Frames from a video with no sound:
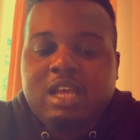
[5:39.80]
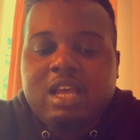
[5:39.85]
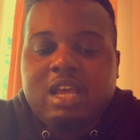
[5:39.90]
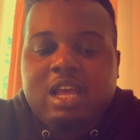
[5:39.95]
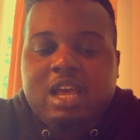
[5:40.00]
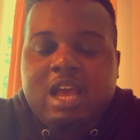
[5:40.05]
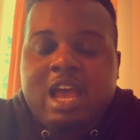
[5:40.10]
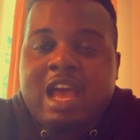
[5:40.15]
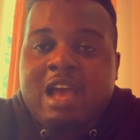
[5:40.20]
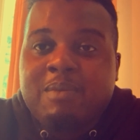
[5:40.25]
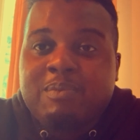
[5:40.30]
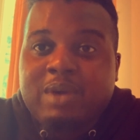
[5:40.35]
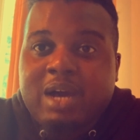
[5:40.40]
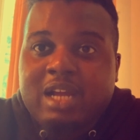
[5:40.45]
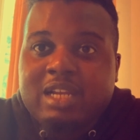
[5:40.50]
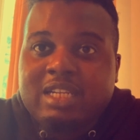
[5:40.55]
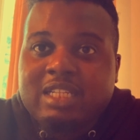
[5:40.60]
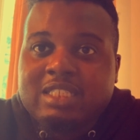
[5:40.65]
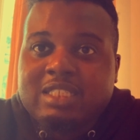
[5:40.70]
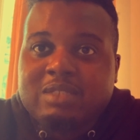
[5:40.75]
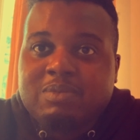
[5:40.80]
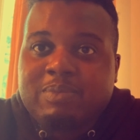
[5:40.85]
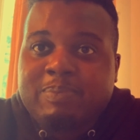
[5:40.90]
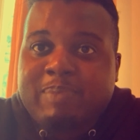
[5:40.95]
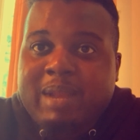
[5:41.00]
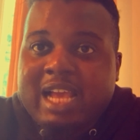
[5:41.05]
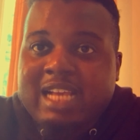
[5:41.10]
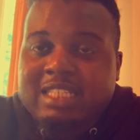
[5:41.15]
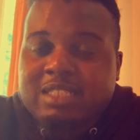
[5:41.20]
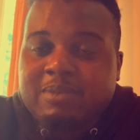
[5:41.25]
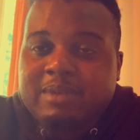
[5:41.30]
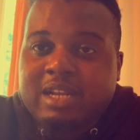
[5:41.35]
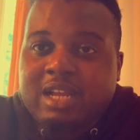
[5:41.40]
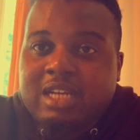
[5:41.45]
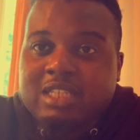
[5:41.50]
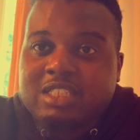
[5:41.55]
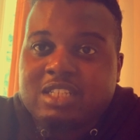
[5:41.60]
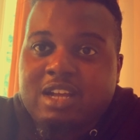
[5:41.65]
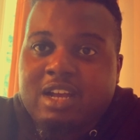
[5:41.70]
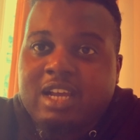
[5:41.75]
On this placement, I
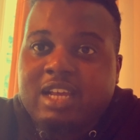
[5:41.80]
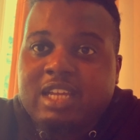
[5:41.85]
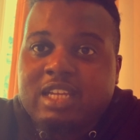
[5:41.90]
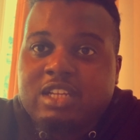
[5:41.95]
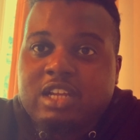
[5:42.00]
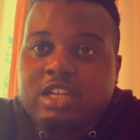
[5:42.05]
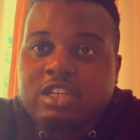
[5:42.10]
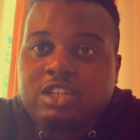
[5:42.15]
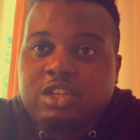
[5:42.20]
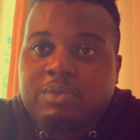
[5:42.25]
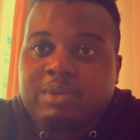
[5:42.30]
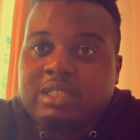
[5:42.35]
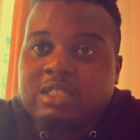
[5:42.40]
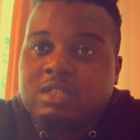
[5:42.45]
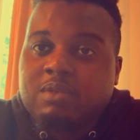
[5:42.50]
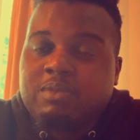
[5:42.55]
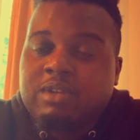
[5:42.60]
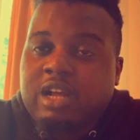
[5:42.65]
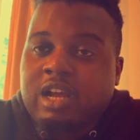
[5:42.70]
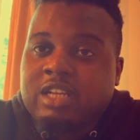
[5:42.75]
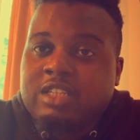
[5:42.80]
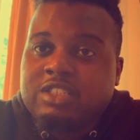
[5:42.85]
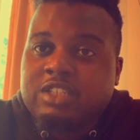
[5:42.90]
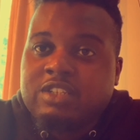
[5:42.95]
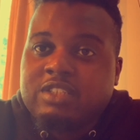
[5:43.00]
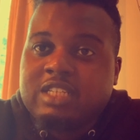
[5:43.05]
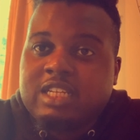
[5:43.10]
started doing some night shifts.